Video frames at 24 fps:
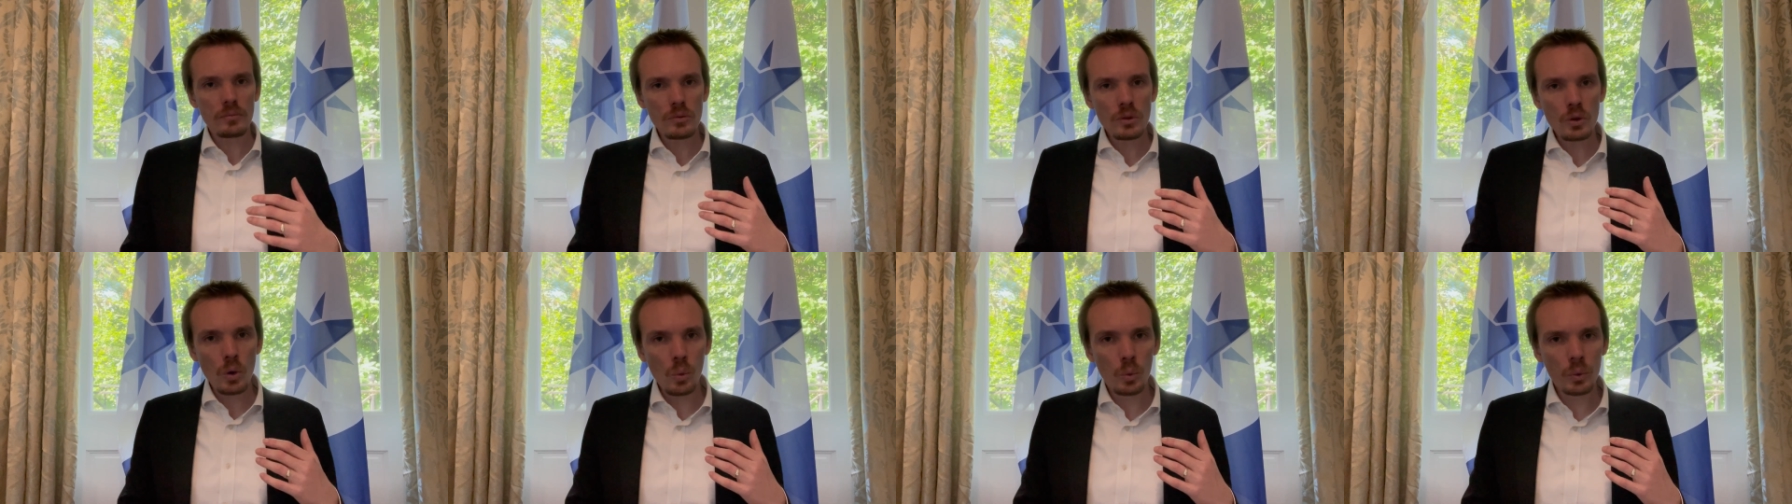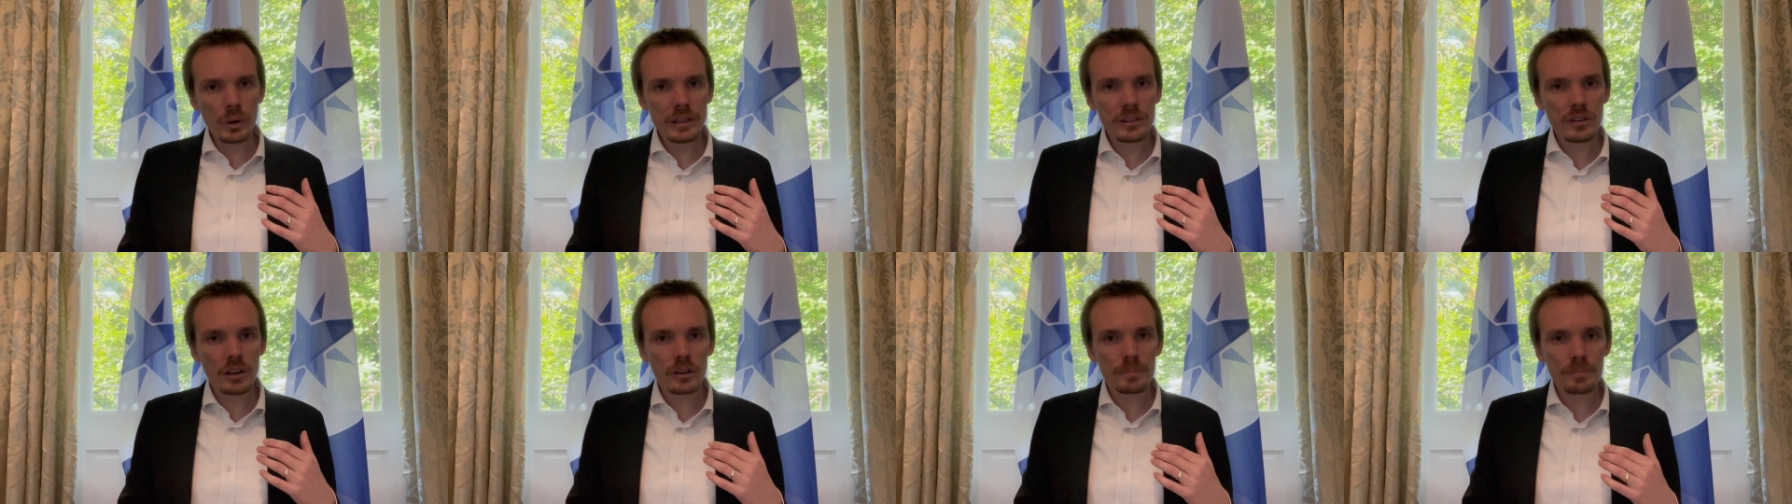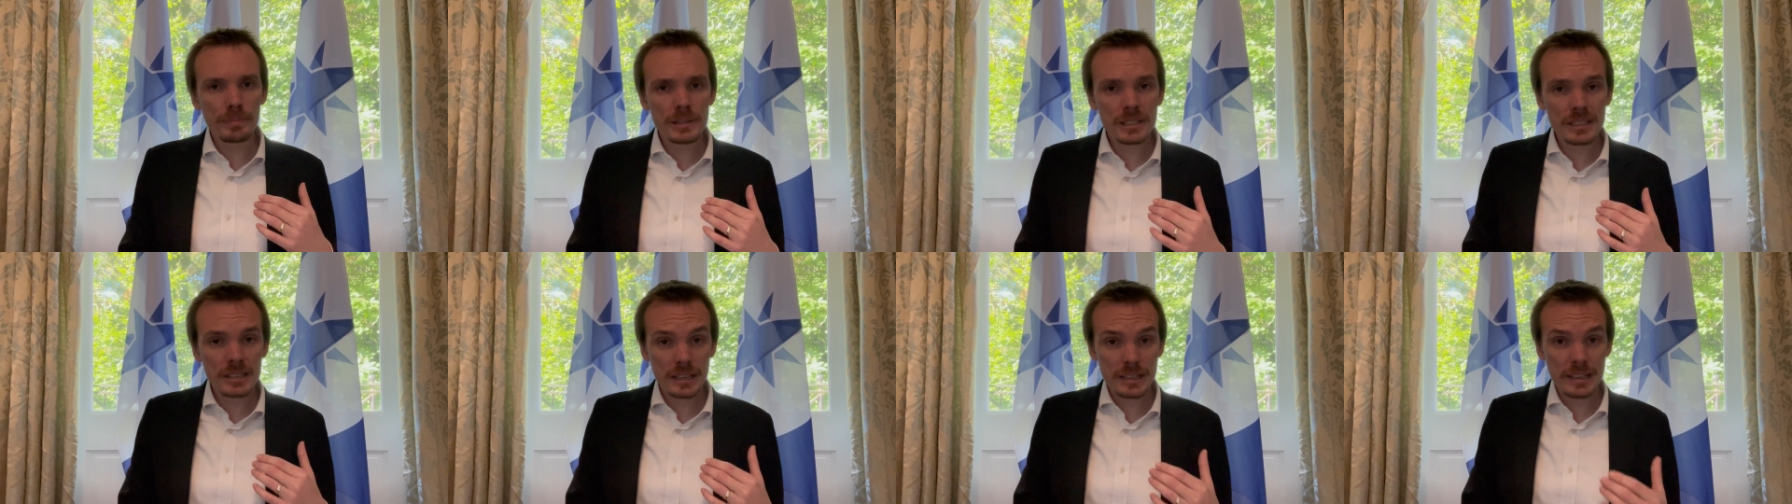with
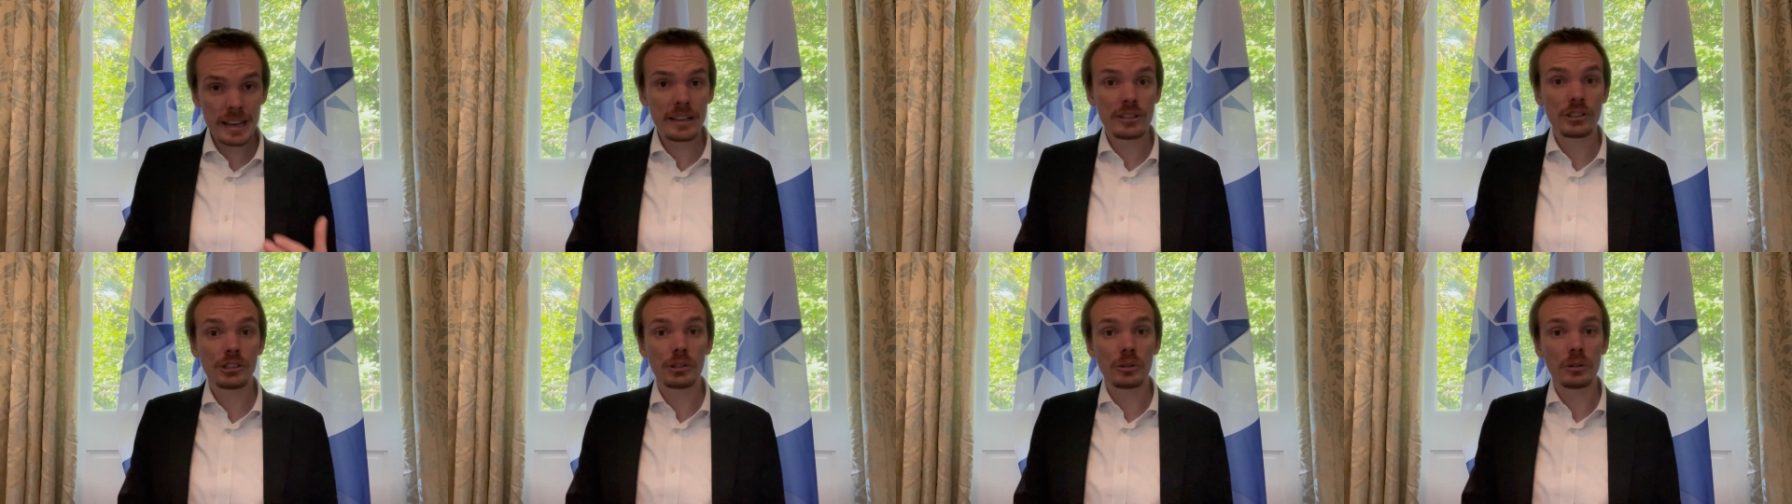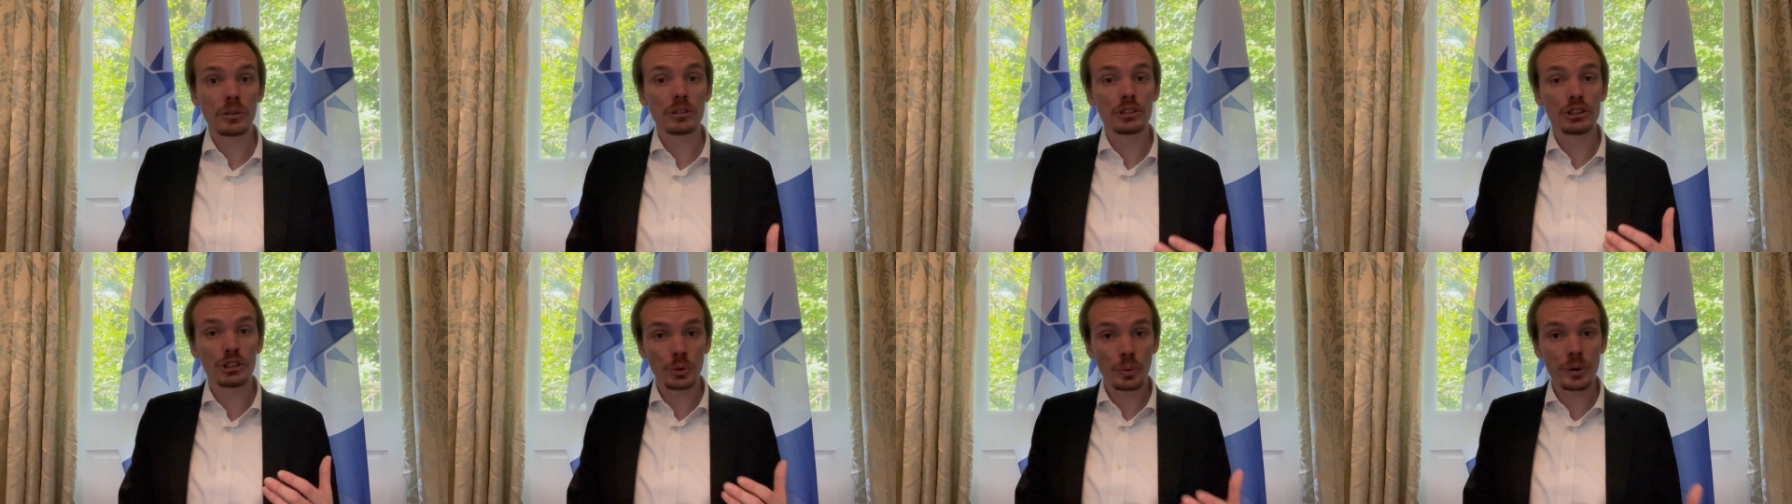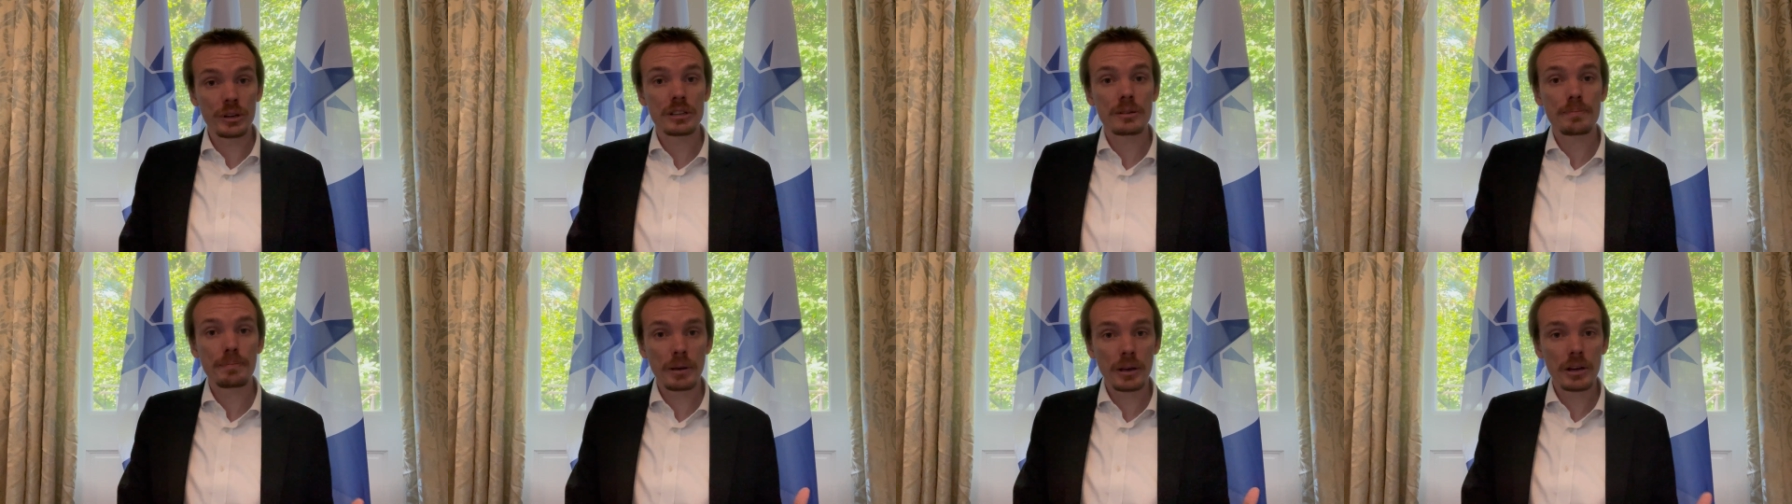potential
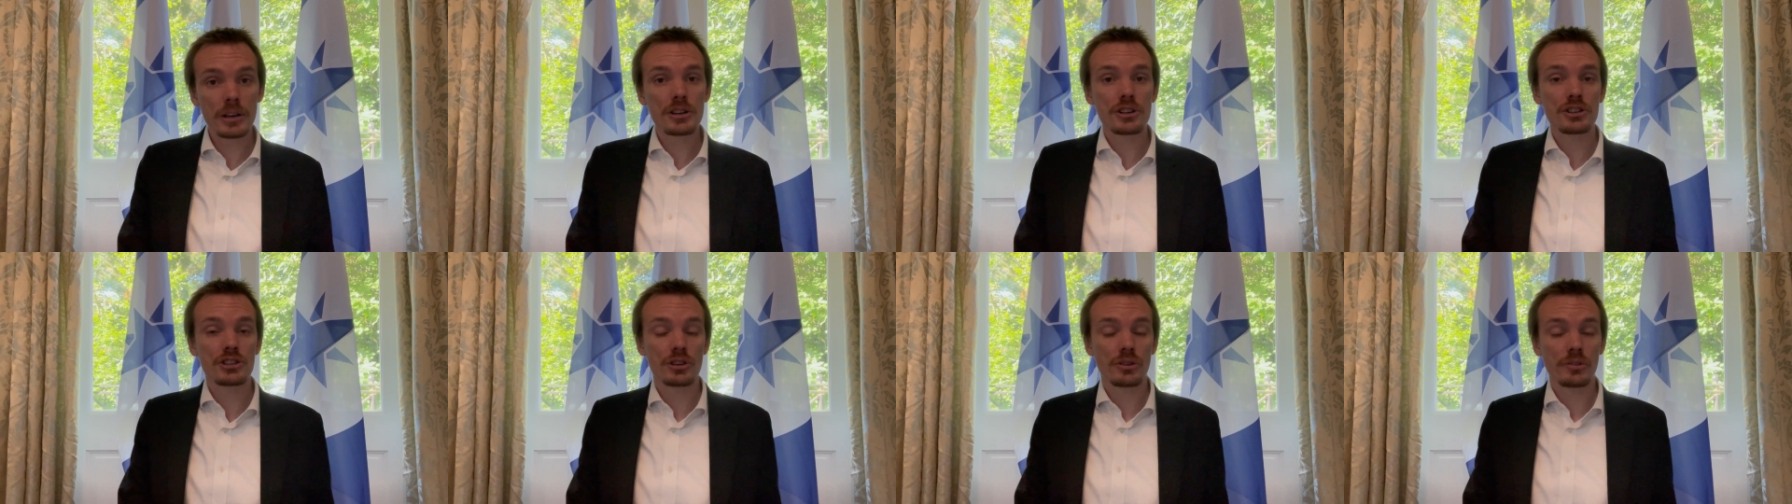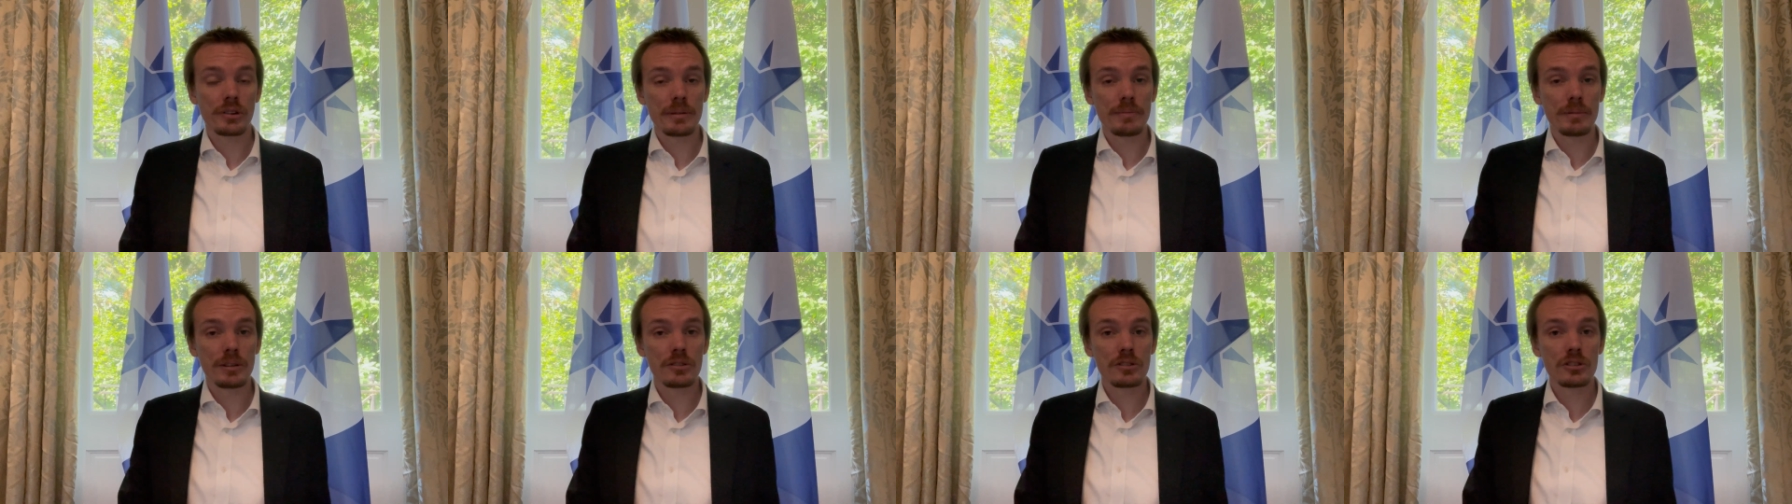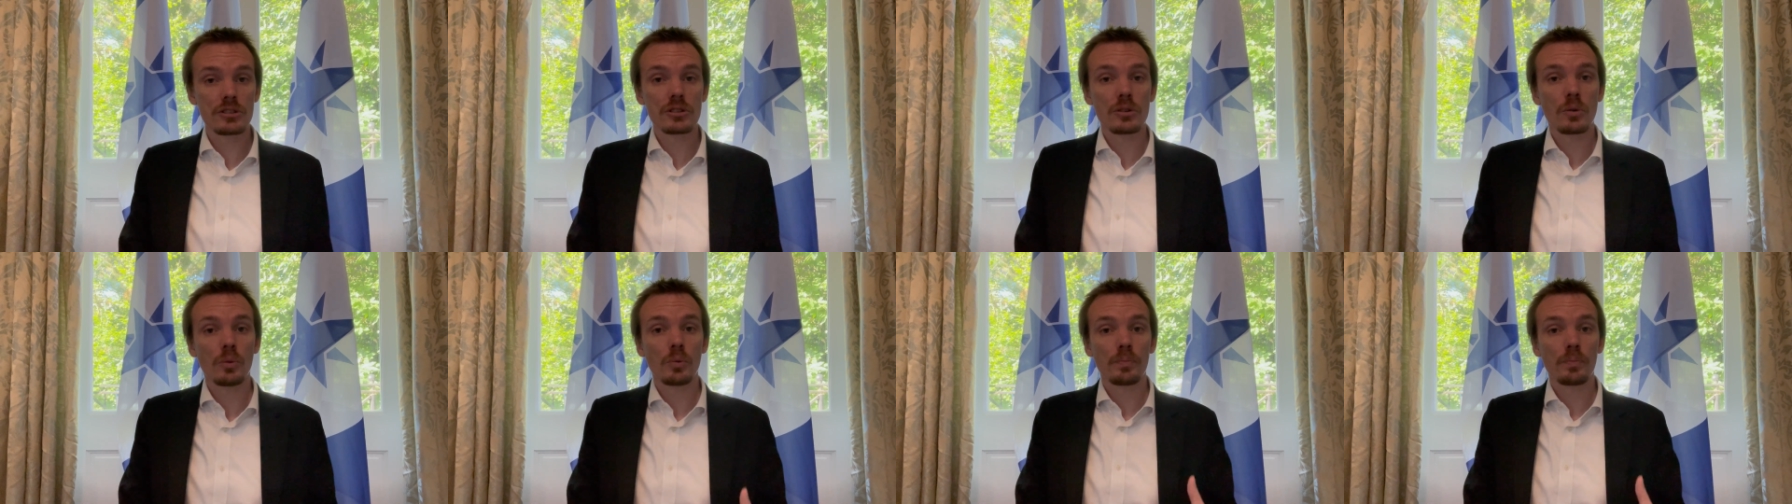joint purchase agreements